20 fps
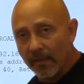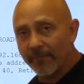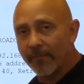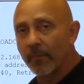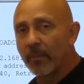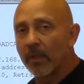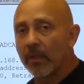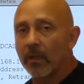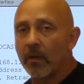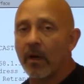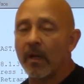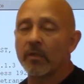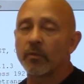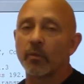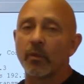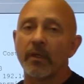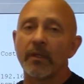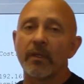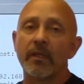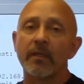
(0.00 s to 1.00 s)
familiarized
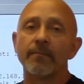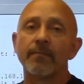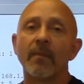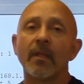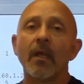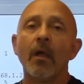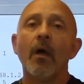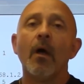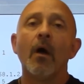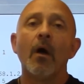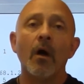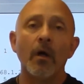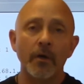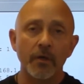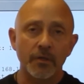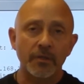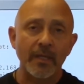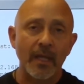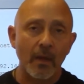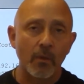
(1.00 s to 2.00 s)
with it,
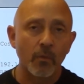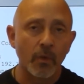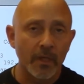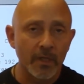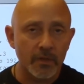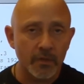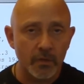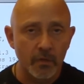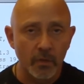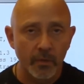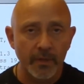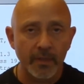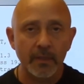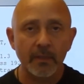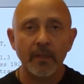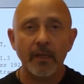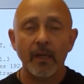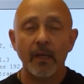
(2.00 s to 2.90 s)
understand what it's doing,